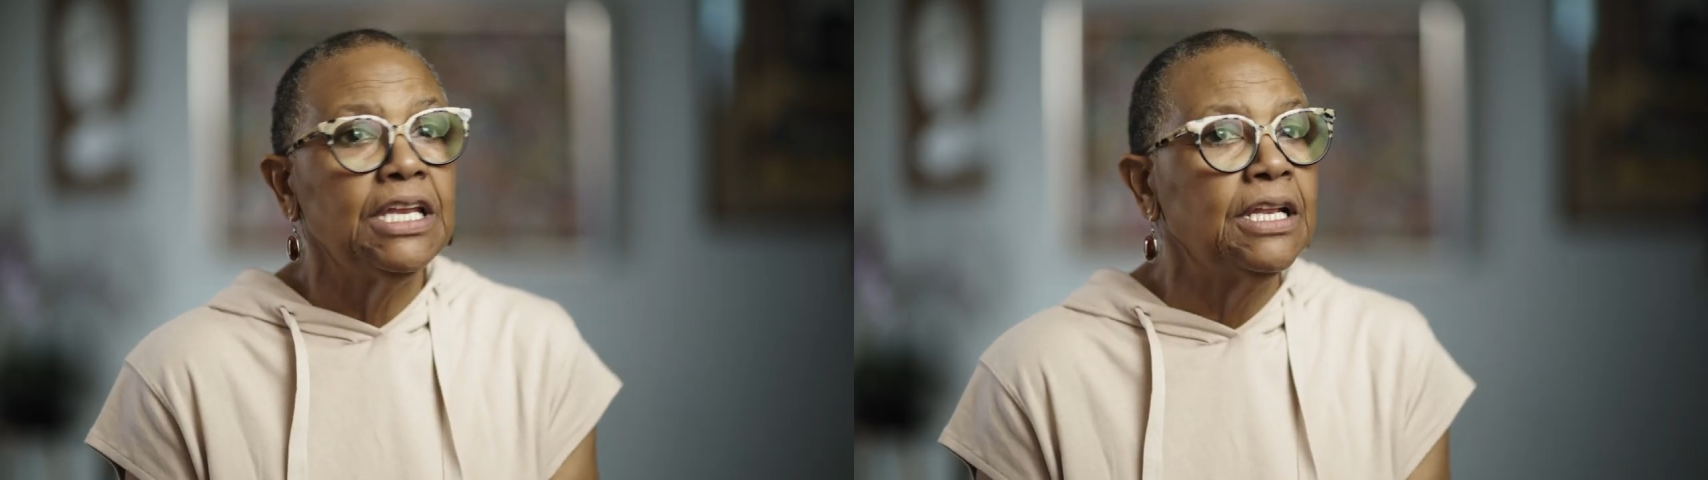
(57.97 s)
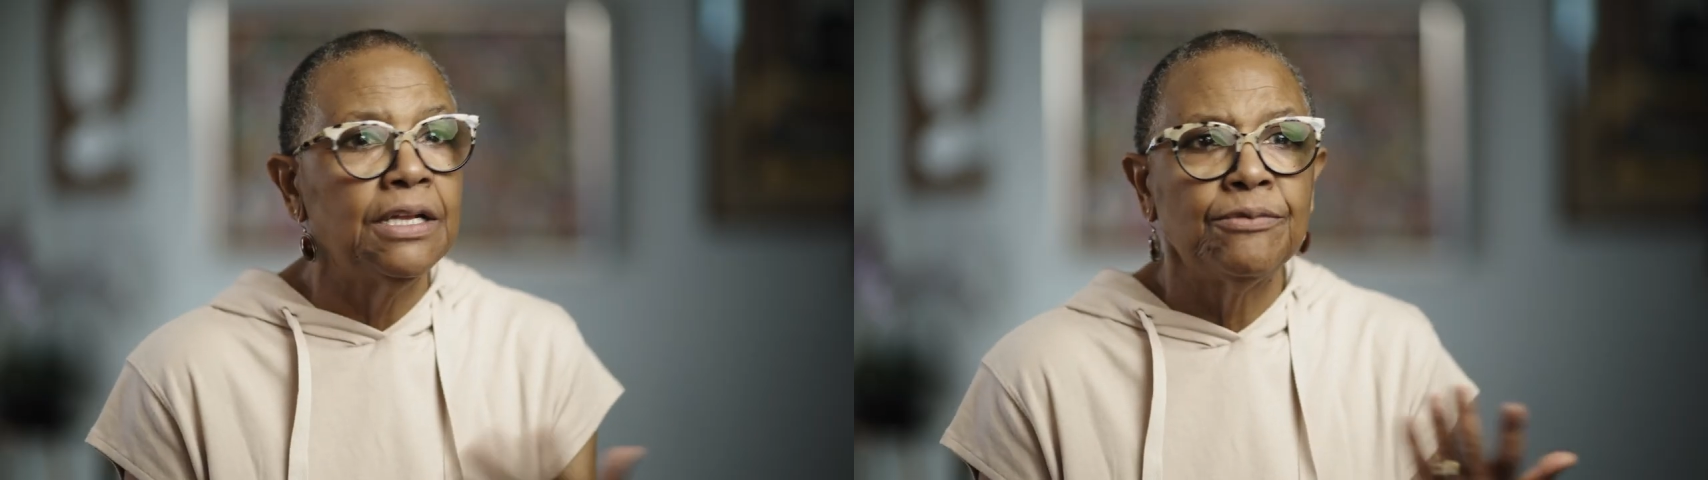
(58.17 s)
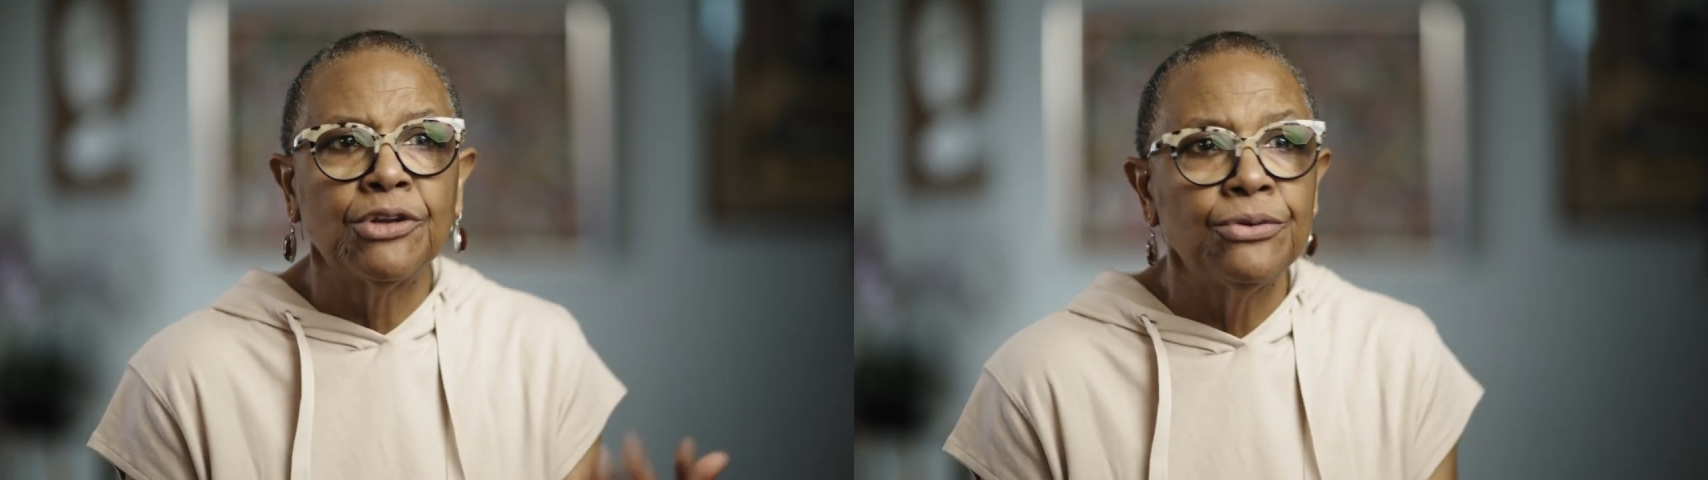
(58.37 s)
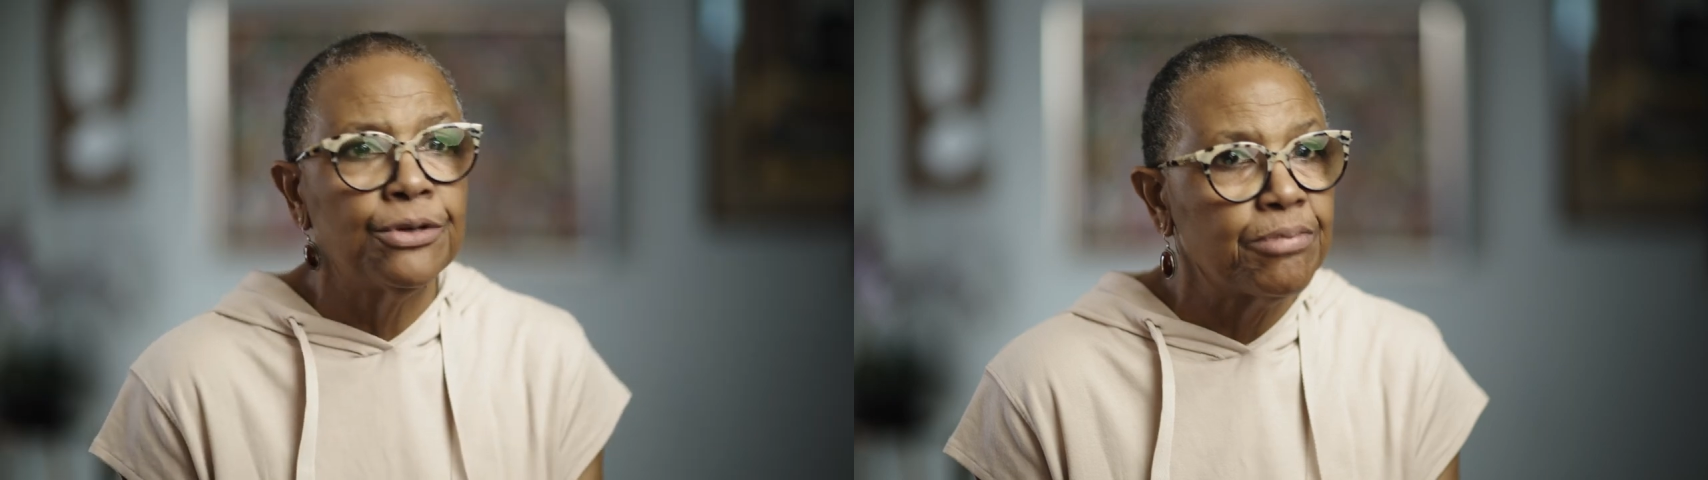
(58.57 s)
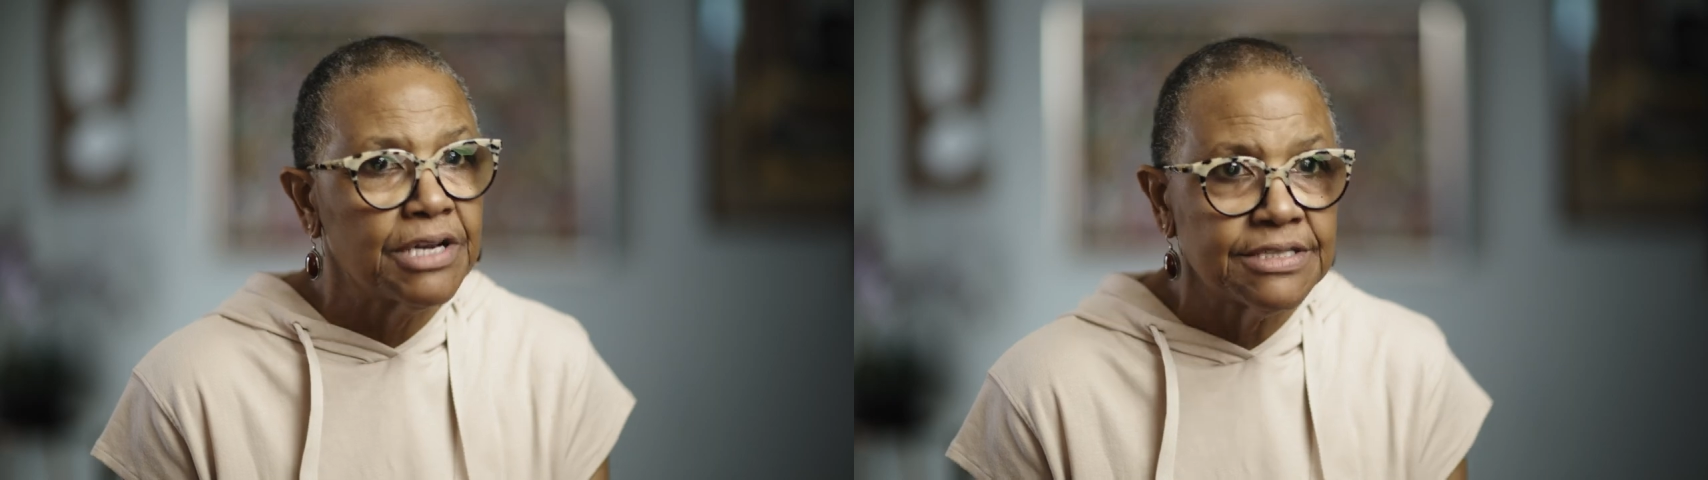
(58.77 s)
he didn't even know who
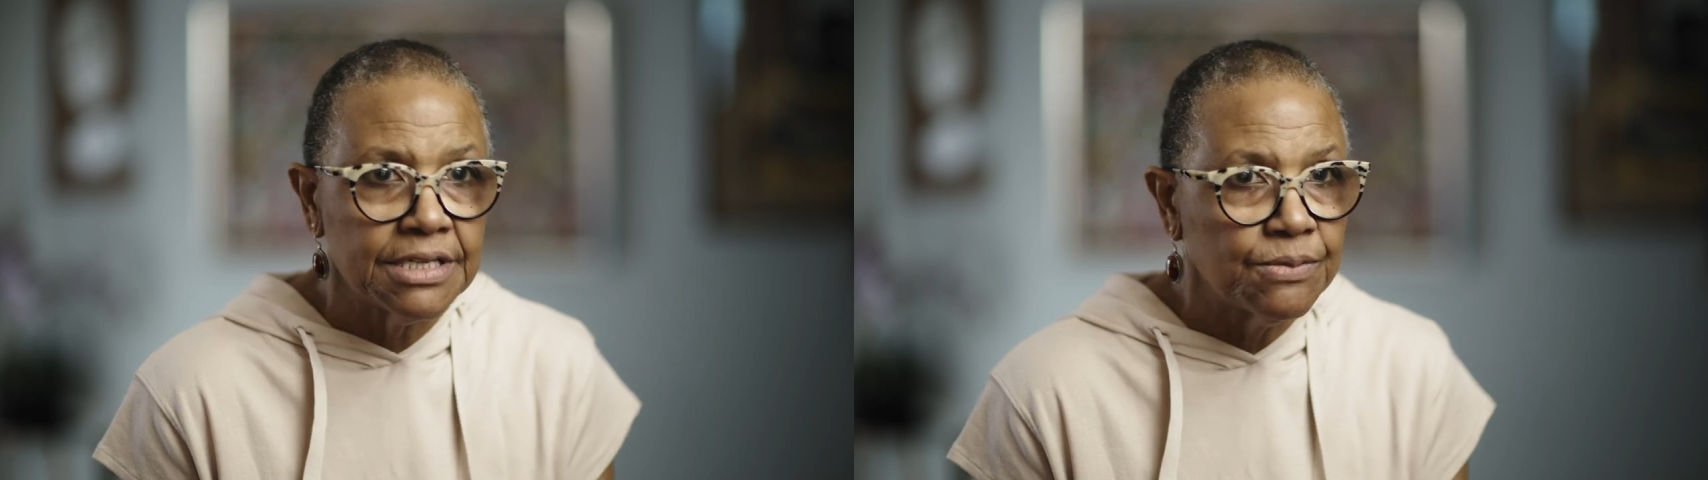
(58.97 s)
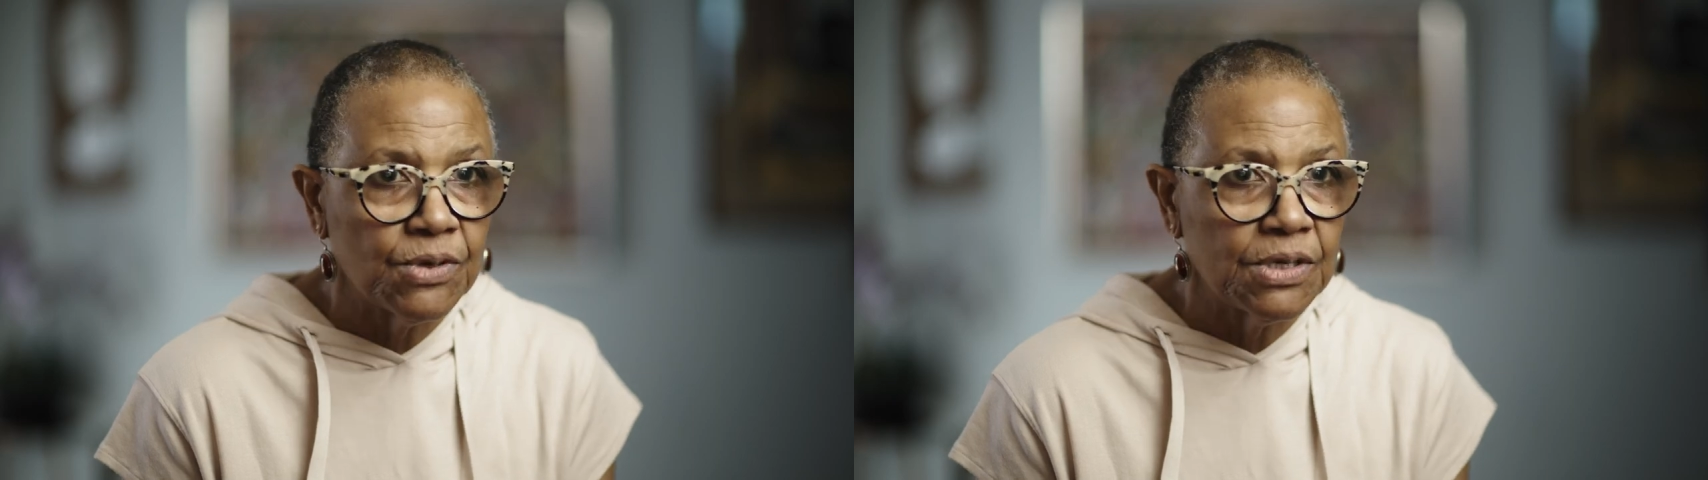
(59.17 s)
the president